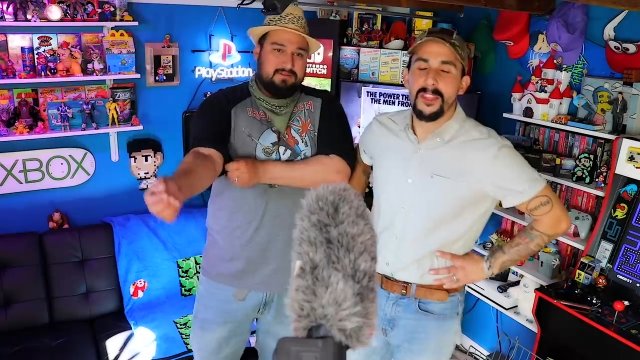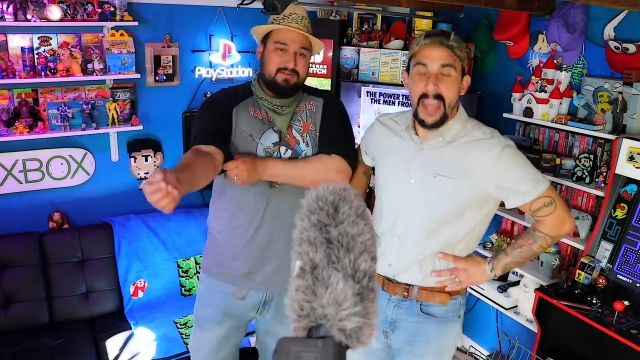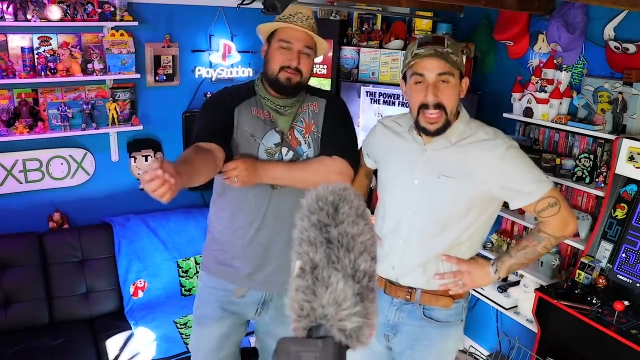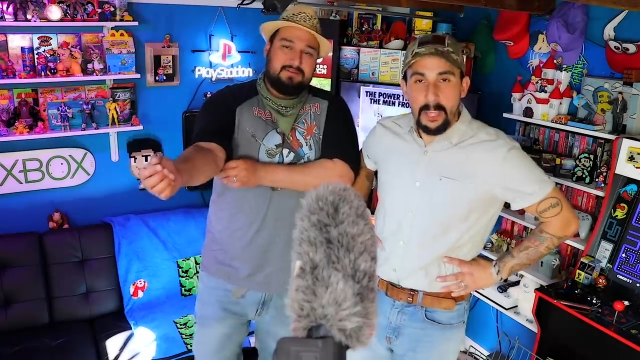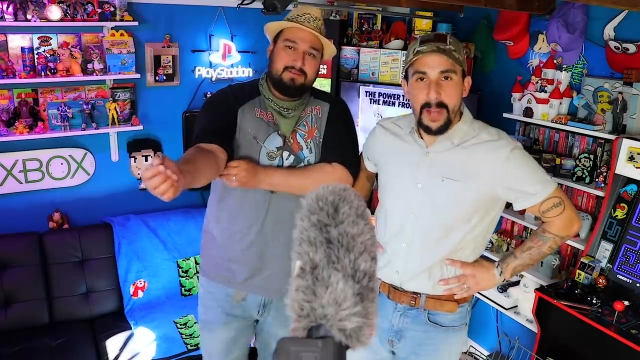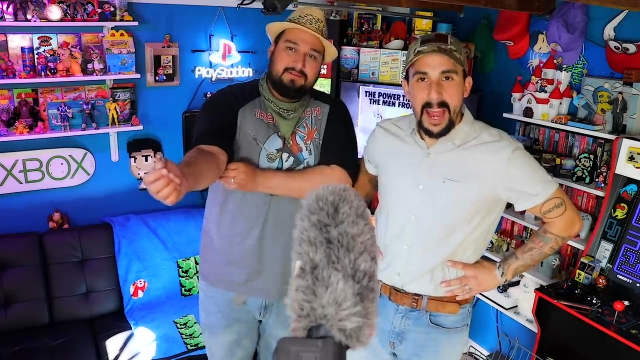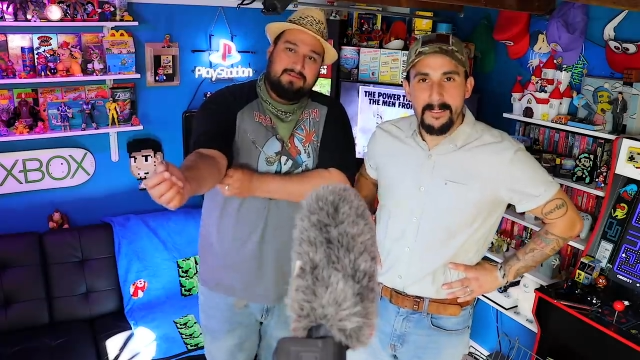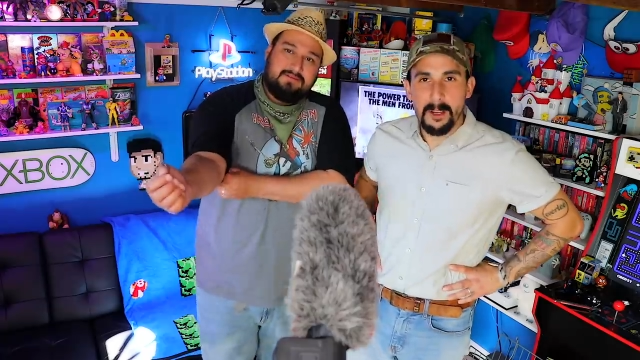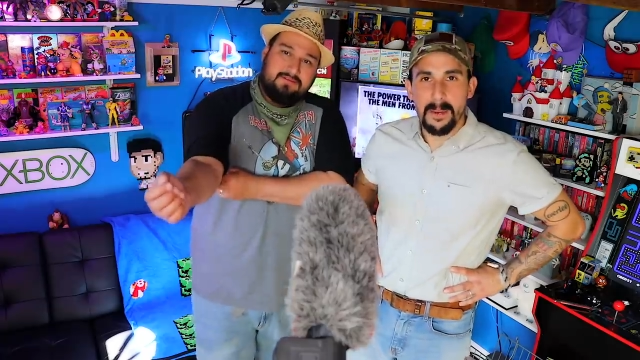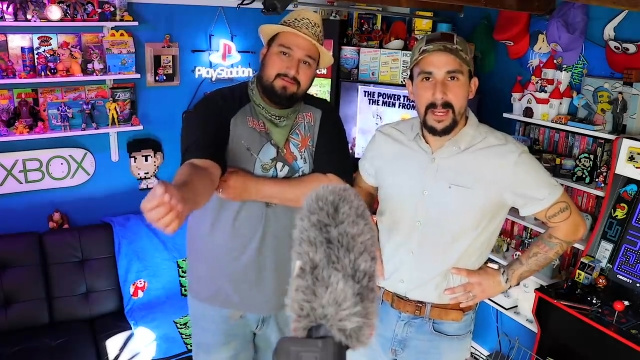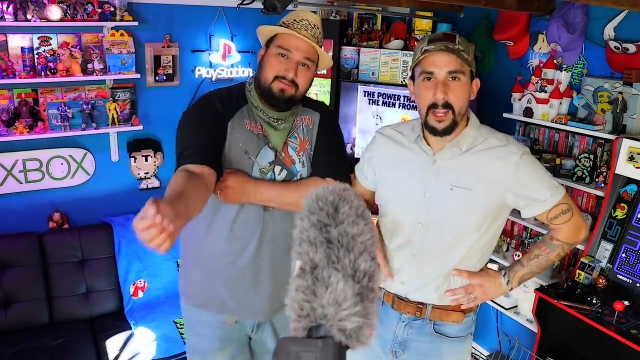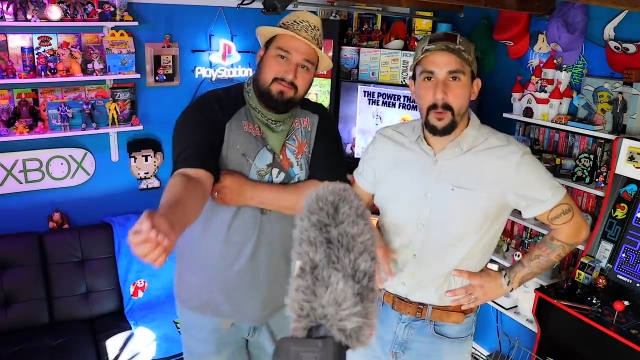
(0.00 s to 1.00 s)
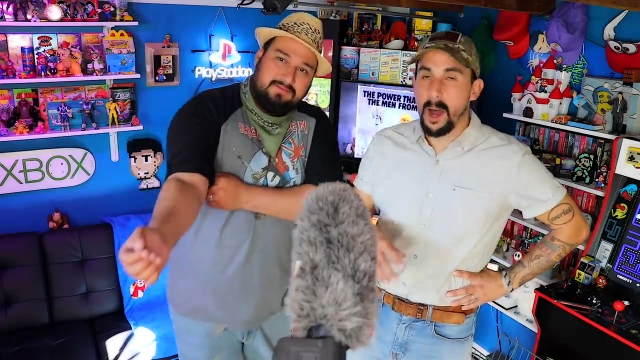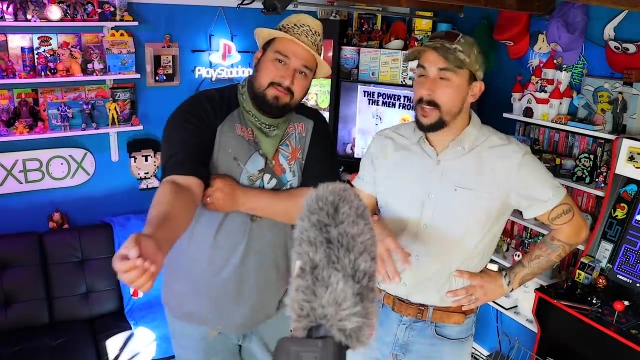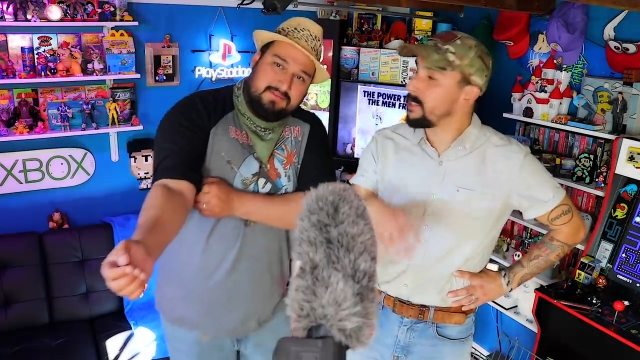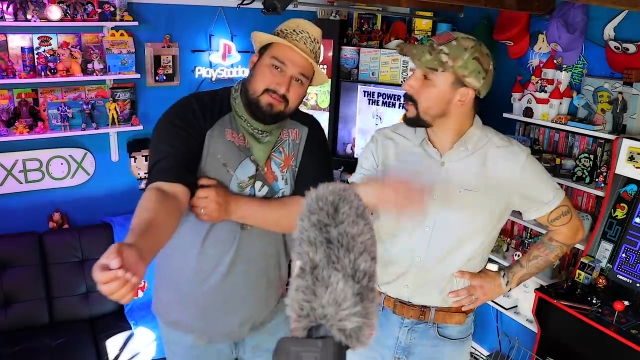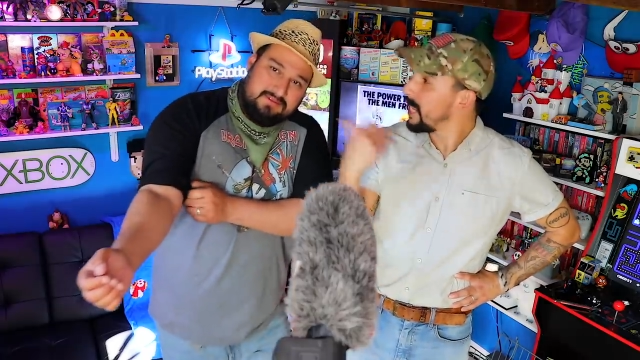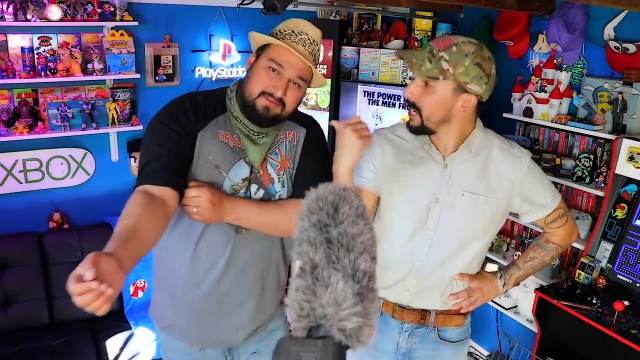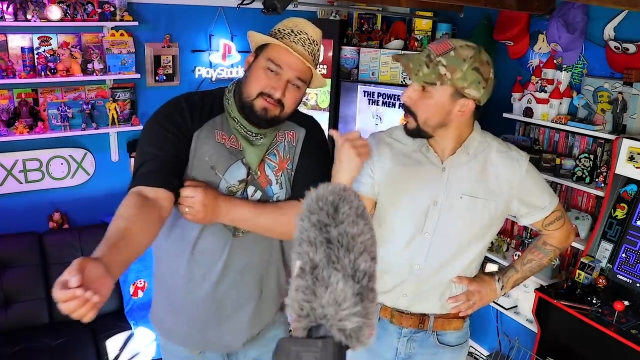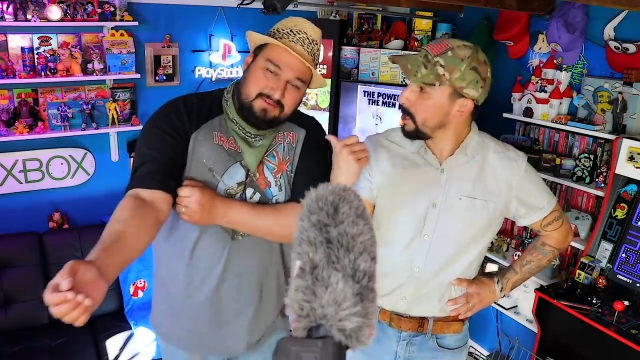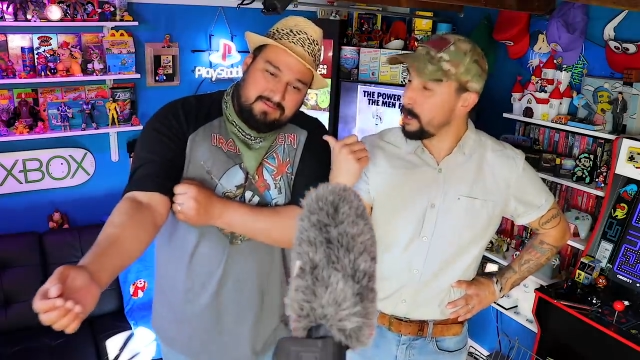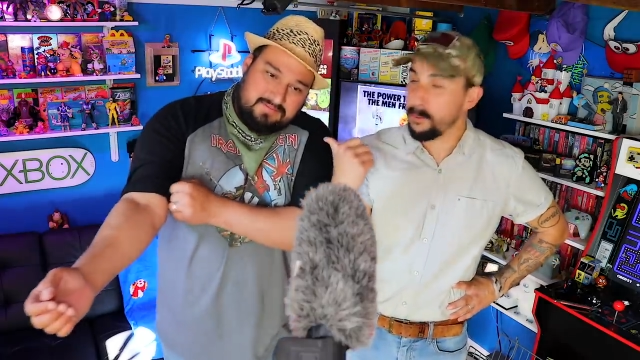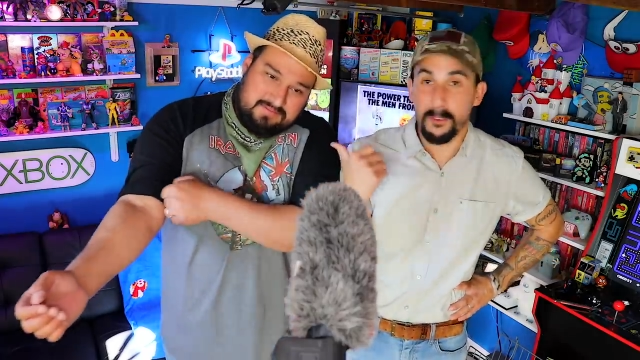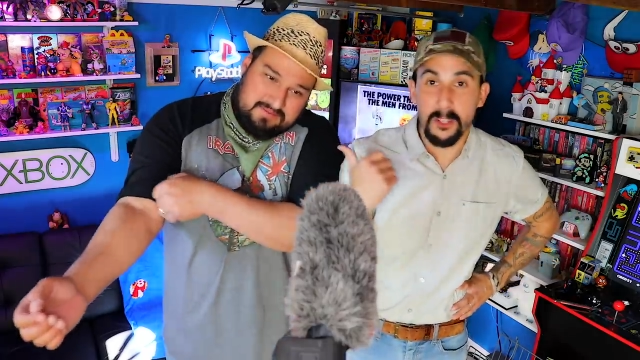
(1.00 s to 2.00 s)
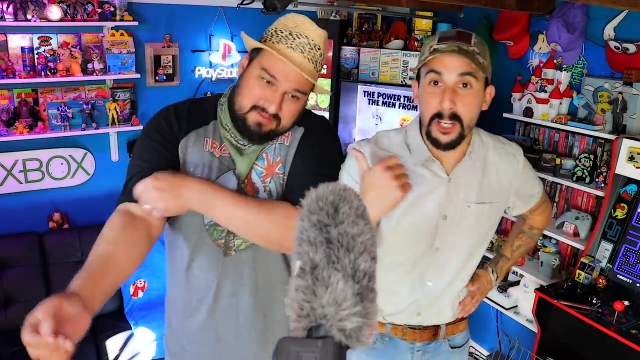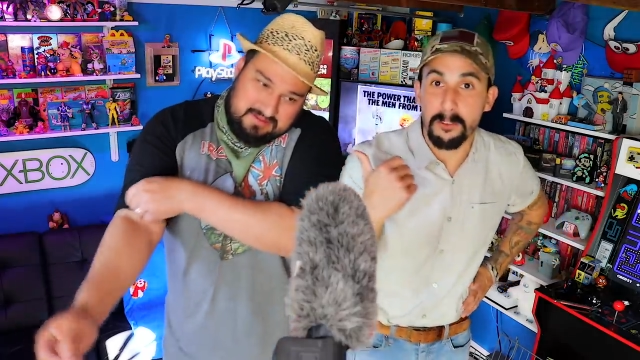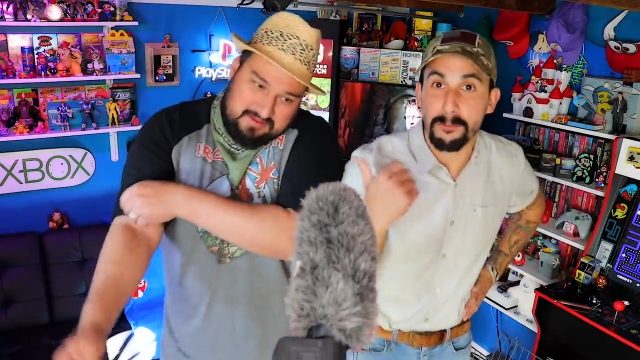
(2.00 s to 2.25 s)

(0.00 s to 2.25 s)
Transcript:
Speaker 1: Thank you to everybody that watches. Thank you to your, to your